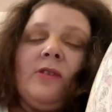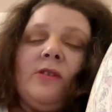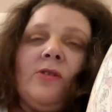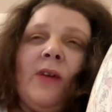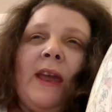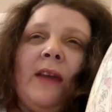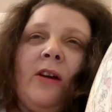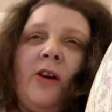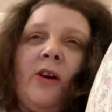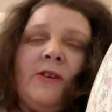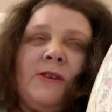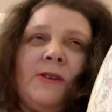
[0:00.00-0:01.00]
So it
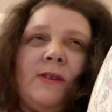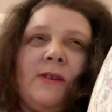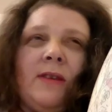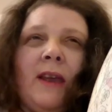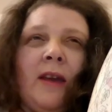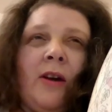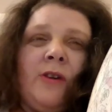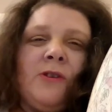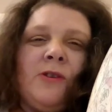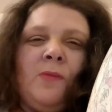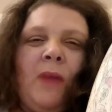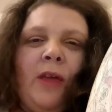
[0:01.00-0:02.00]
costs
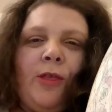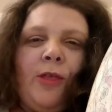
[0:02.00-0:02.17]
me